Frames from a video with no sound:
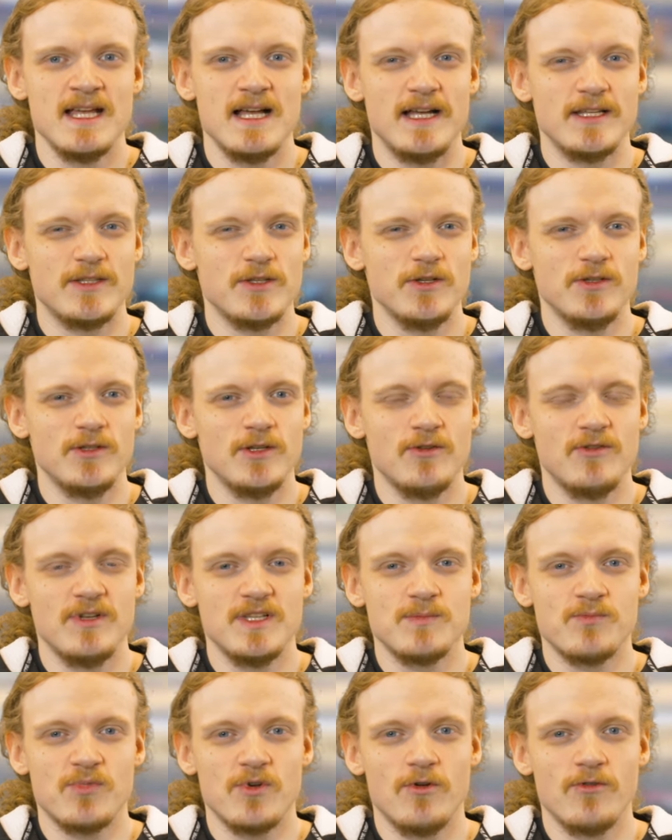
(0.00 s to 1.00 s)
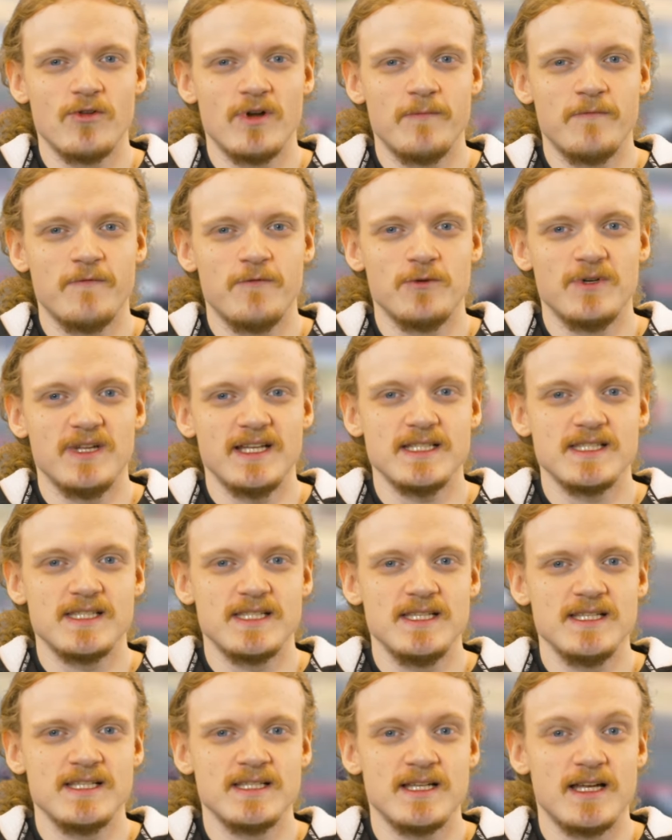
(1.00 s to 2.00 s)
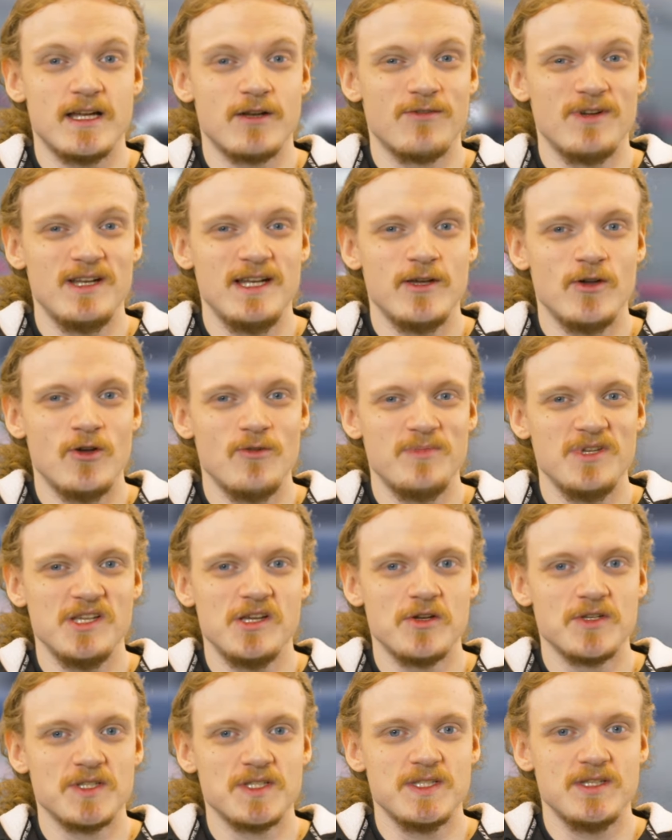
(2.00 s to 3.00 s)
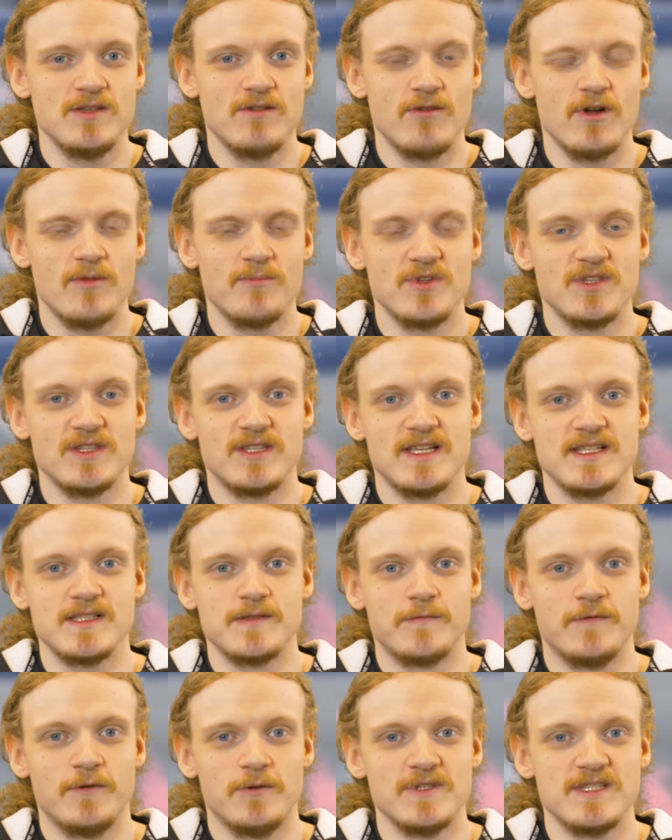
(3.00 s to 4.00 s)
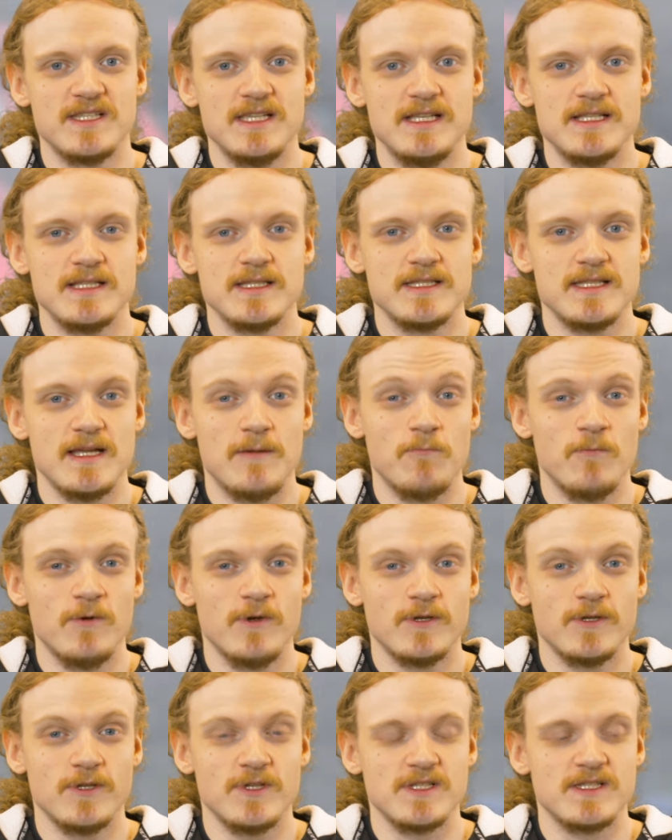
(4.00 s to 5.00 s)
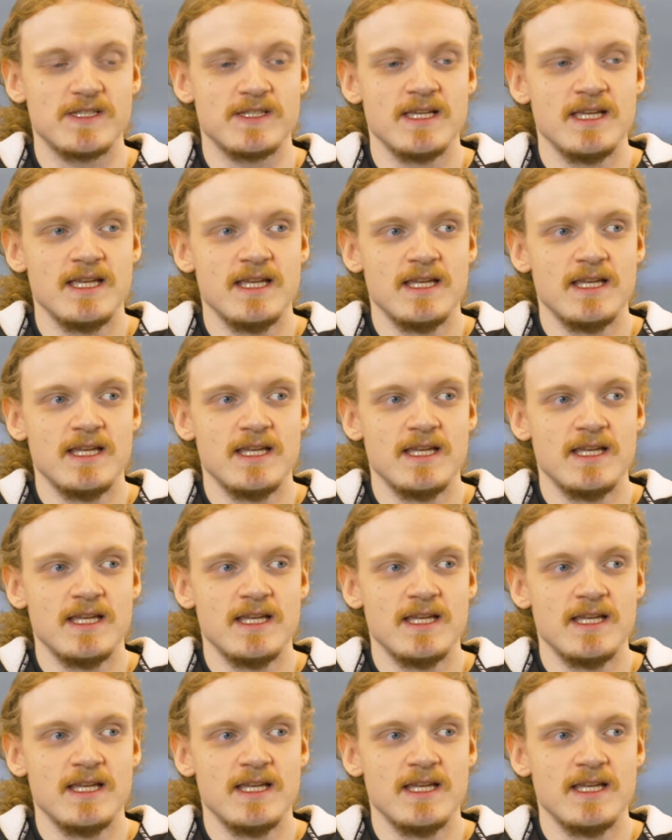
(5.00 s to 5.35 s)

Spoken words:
I don't know his program for next season. I really hope he goes to Europe and does a full season somewhere, because